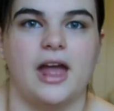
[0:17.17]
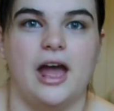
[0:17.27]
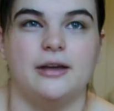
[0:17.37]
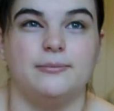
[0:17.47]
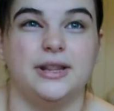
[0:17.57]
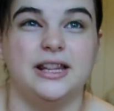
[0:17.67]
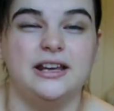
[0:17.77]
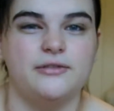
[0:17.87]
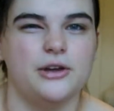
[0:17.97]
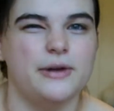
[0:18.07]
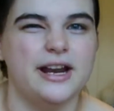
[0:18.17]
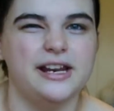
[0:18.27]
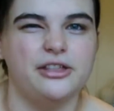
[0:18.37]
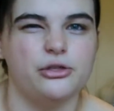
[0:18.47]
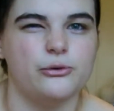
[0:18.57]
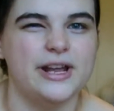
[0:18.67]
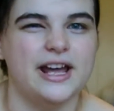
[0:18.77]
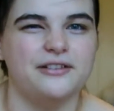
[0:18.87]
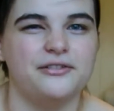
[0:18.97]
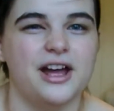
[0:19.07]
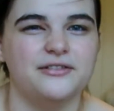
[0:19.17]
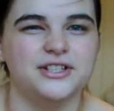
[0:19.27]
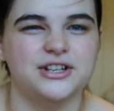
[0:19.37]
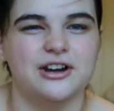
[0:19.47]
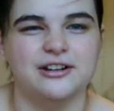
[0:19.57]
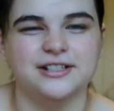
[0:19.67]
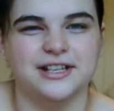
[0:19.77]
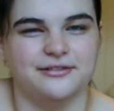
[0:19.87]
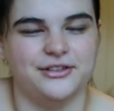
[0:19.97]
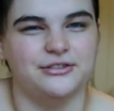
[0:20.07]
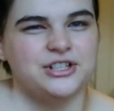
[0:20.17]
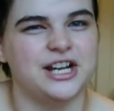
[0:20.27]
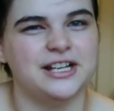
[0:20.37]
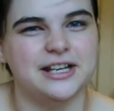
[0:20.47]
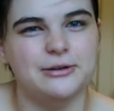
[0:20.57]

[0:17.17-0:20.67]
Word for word: I believe I rated it 3 out of 5 stars and if you check